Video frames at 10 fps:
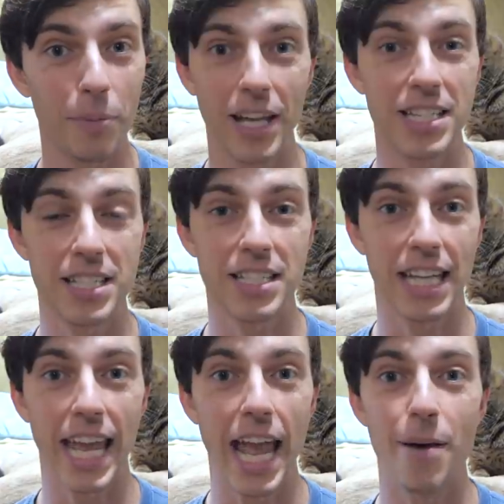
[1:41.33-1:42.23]
places to
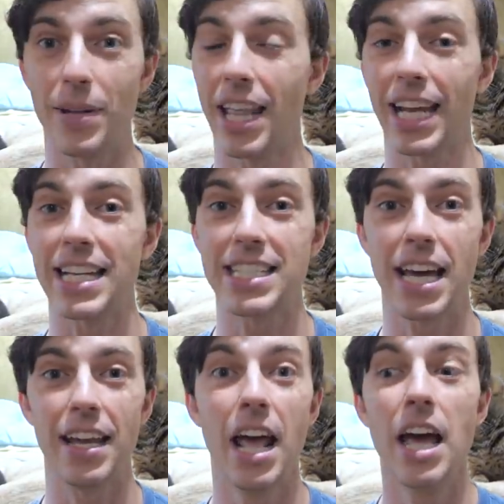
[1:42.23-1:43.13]
camp, and like I
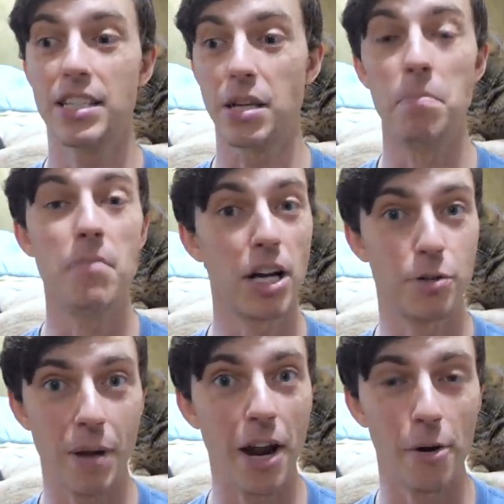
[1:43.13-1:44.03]
said, some
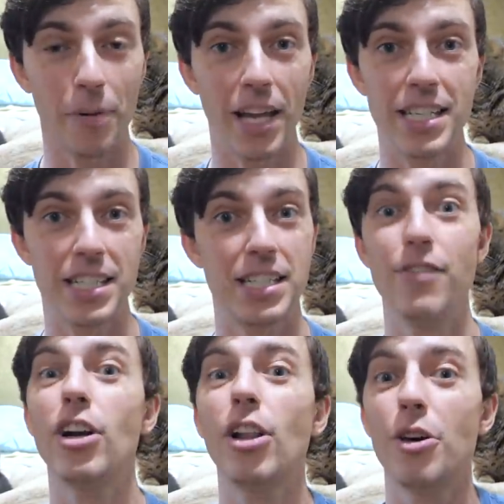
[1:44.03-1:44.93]
much better places,
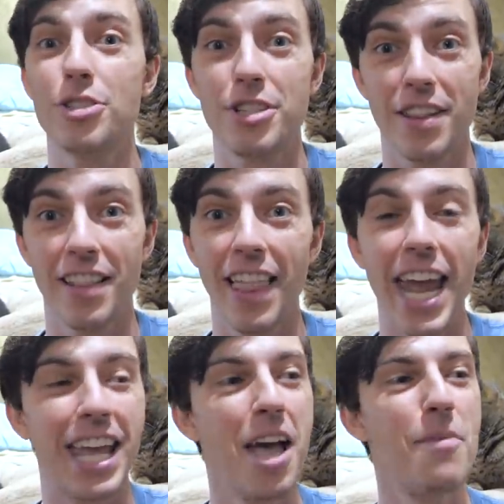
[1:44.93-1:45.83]
even closer to the
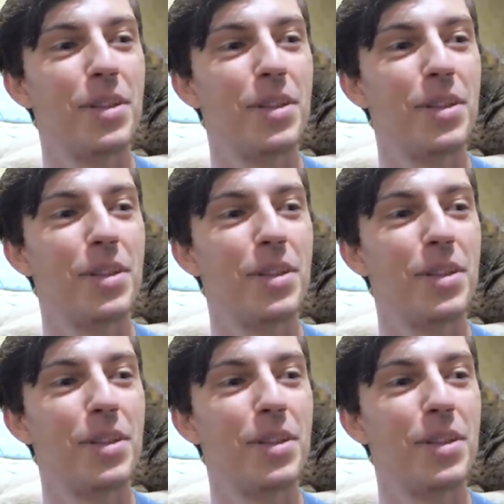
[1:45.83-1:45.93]
lake,